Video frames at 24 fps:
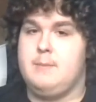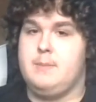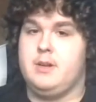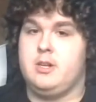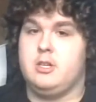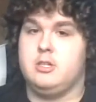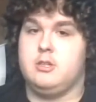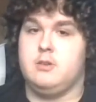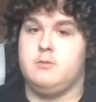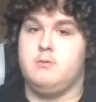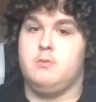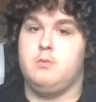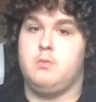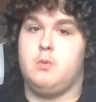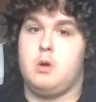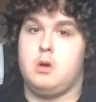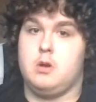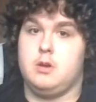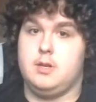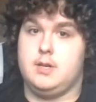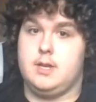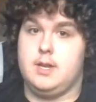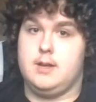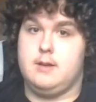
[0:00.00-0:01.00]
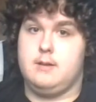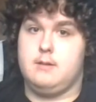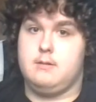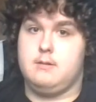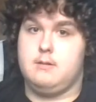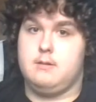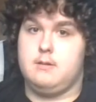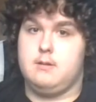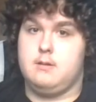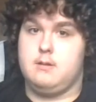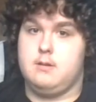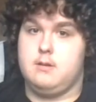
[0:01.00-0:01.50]
because of Wanda,
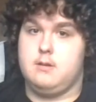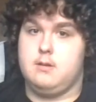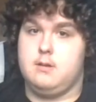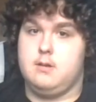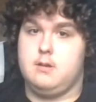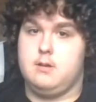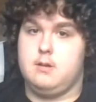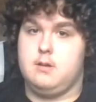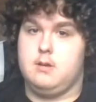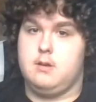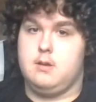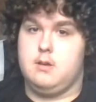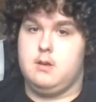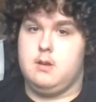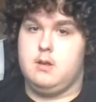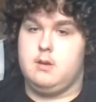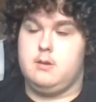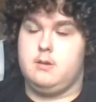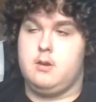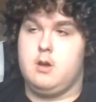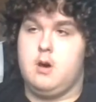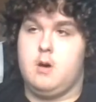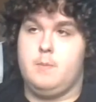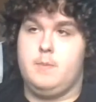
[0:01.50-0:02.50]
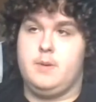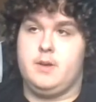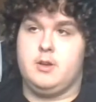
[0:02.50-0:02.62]
not